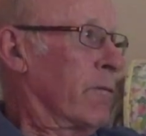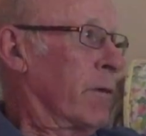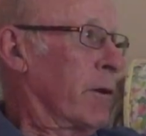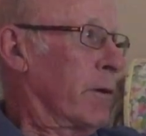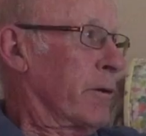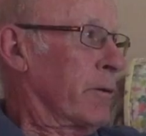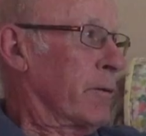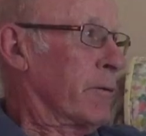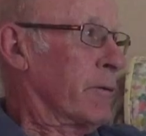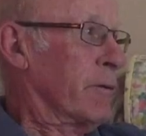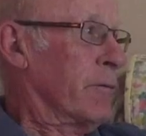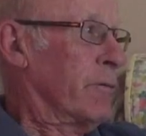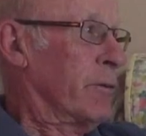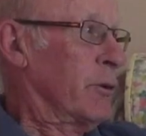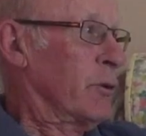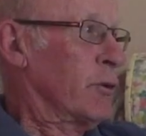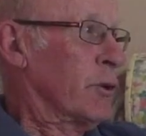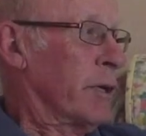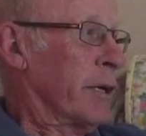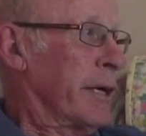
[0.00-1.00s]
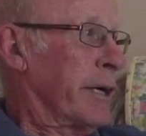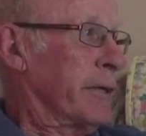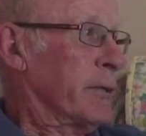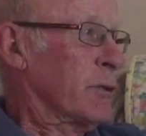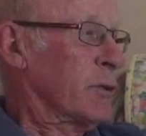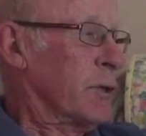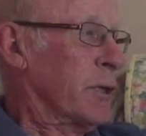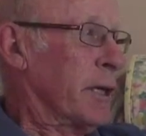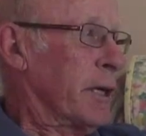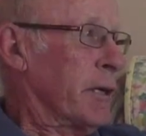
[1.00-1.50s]
of our division had
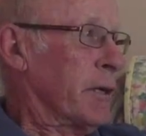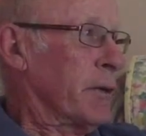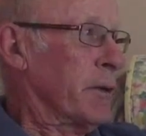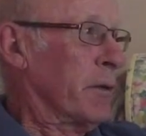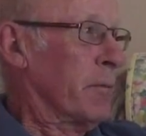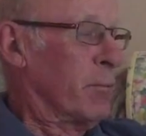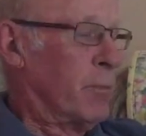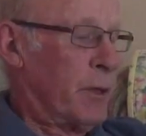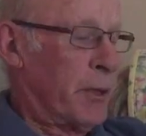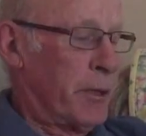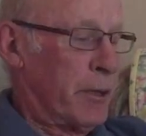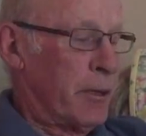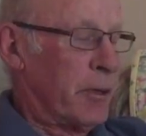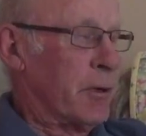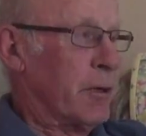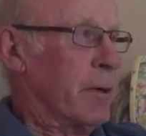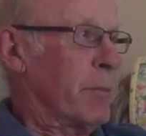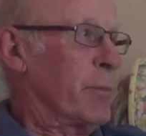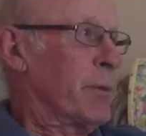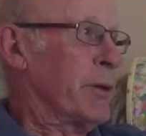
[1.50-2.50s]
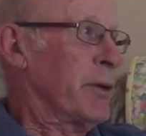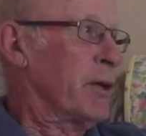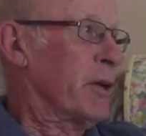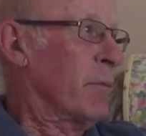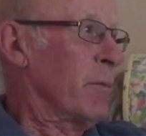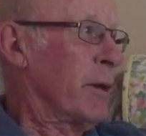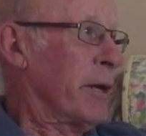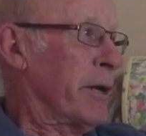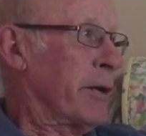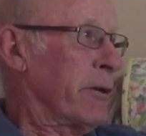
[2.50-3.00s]
to stand up, and our company
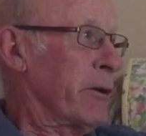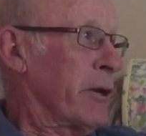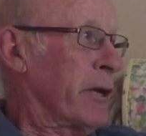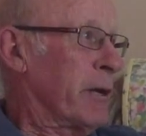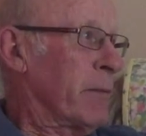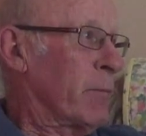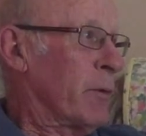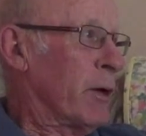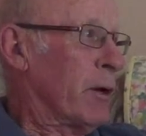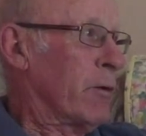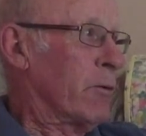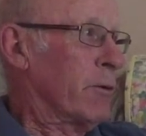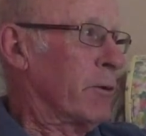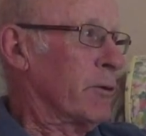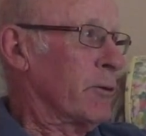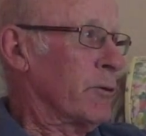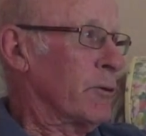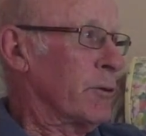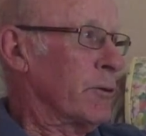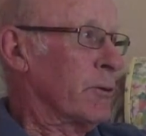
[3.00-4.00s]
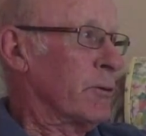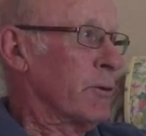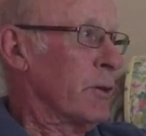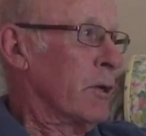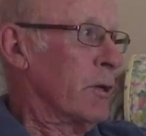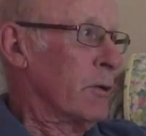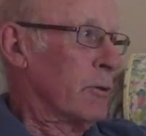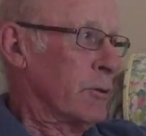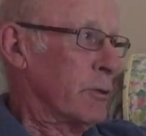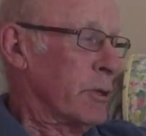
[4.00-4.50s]
commander came down and says,
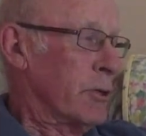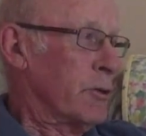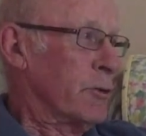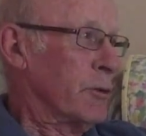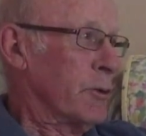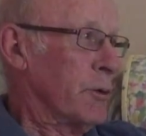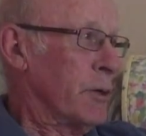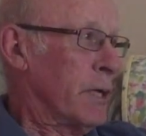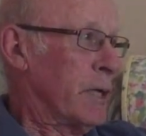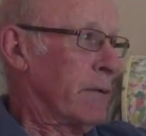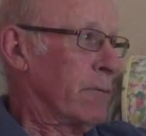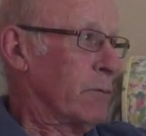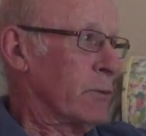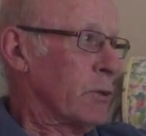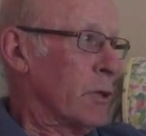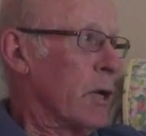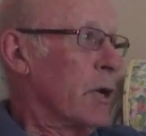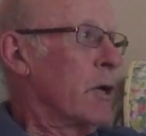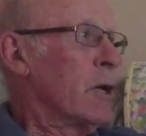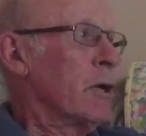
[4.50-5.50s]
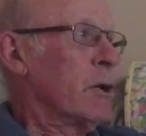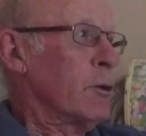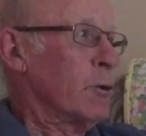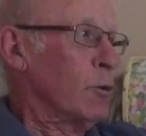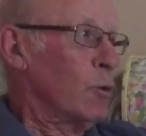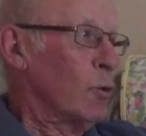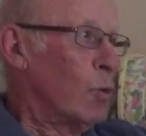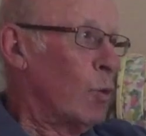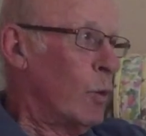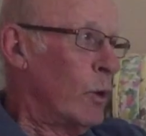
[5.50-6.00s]
"Sergeant Davis,
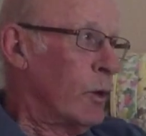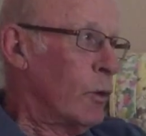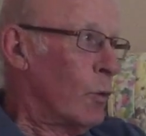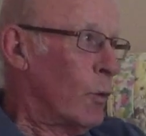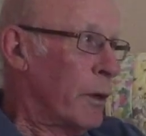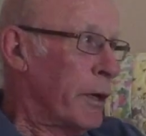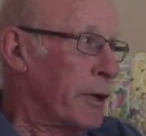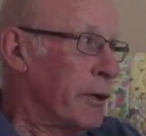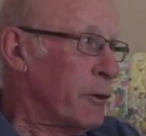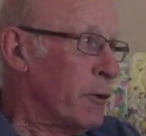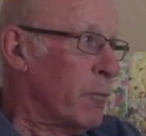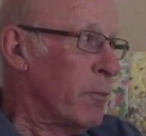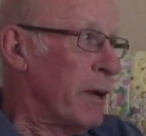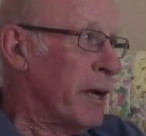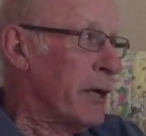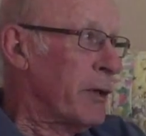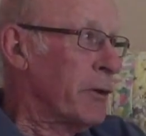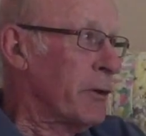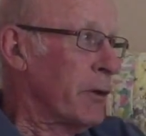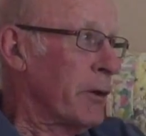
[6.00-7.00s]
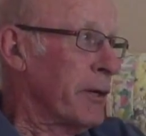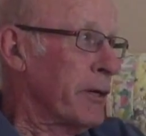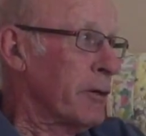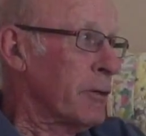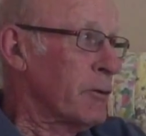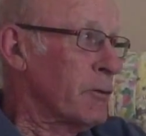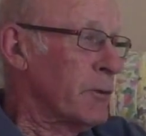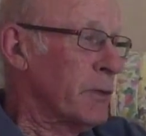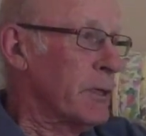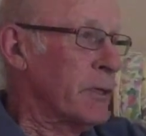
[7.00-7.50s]
you will wear your
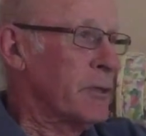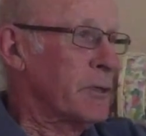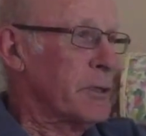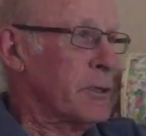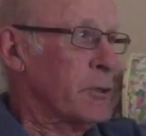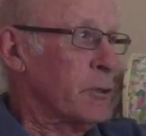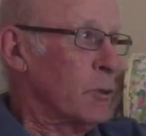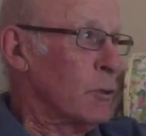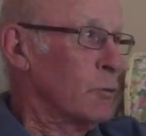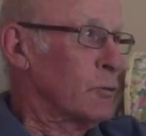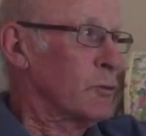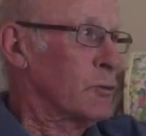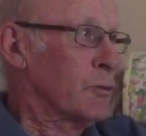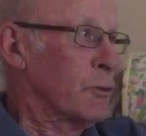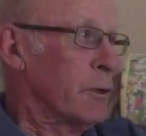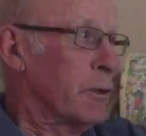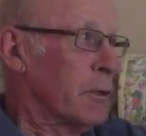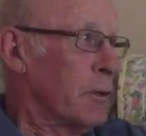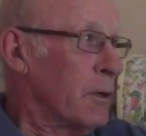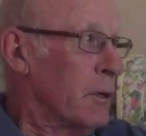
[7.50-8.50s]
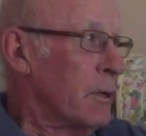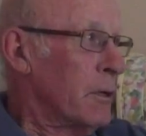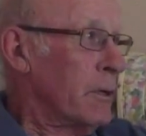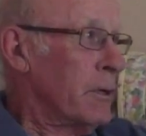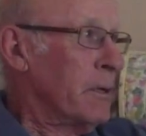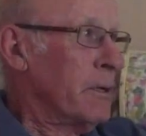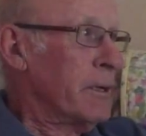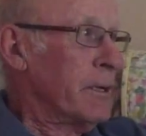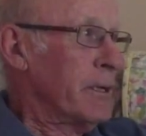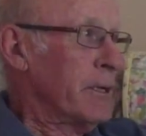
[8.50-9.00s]
bandoliers." And he says, "No, sir."
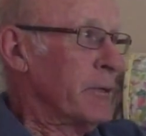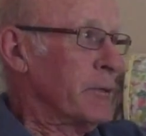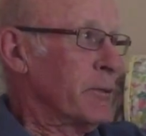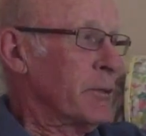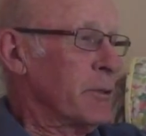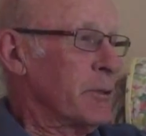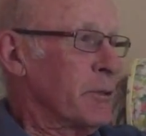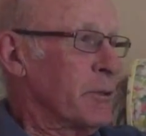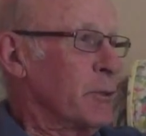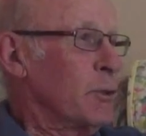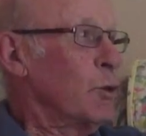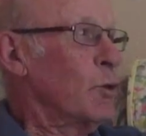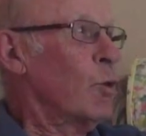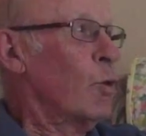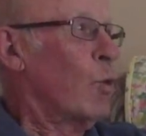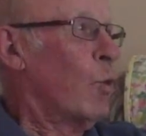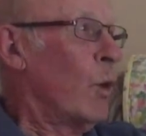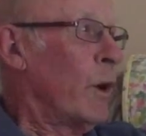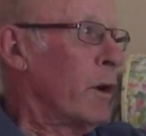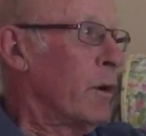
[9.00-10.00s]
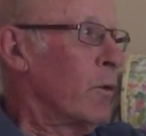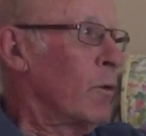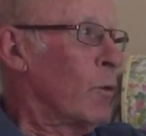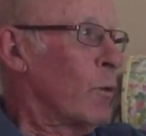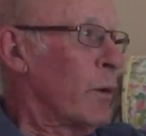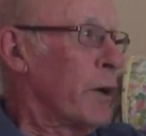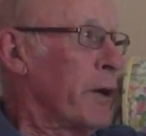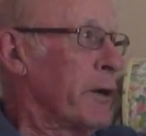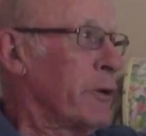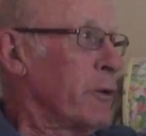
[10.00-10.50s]
He says, "You will
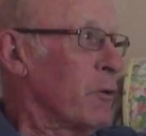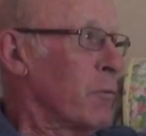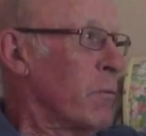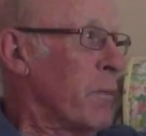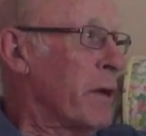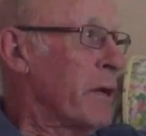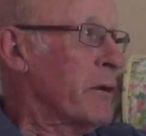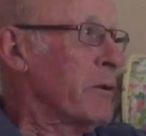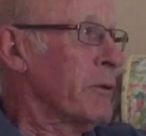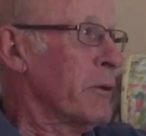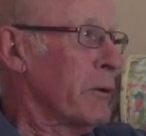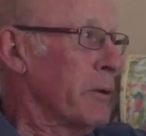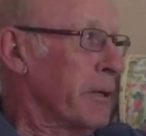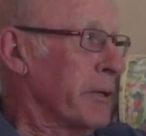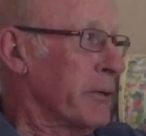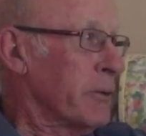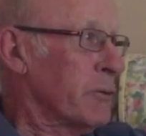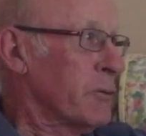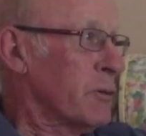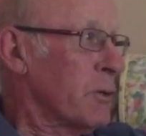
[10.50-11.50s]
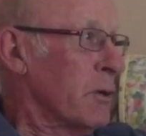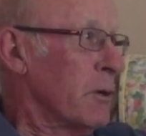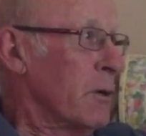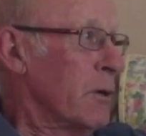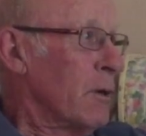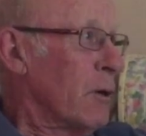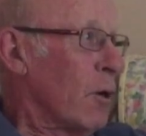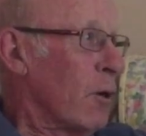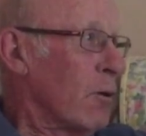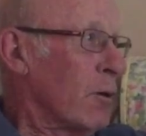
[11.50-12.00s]
wear your bandoliers,
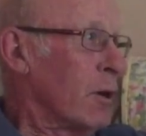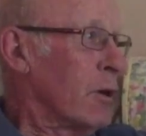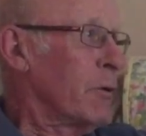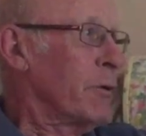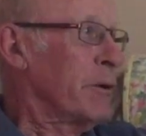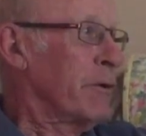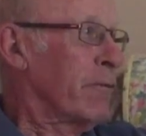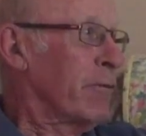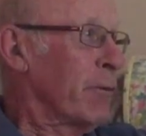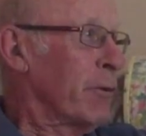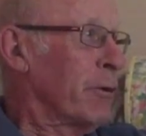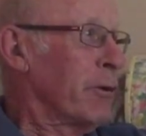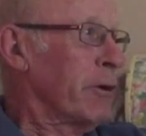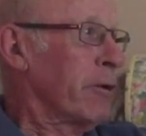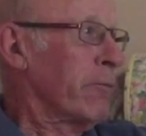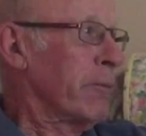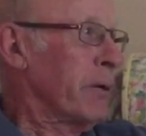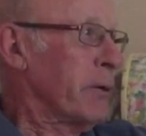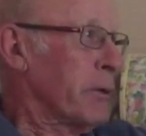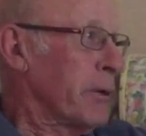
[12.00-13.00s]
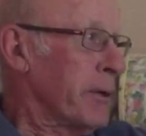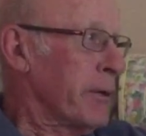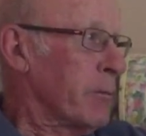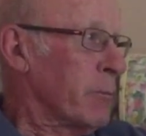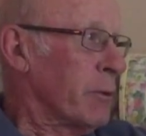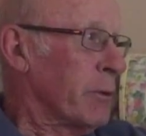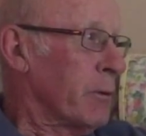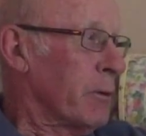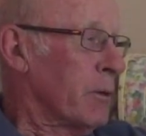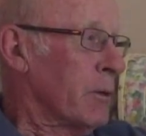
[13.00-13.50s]
or I'll defer your
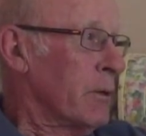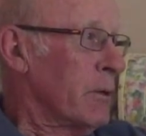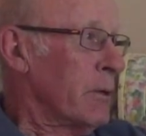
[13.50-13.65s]
retirement."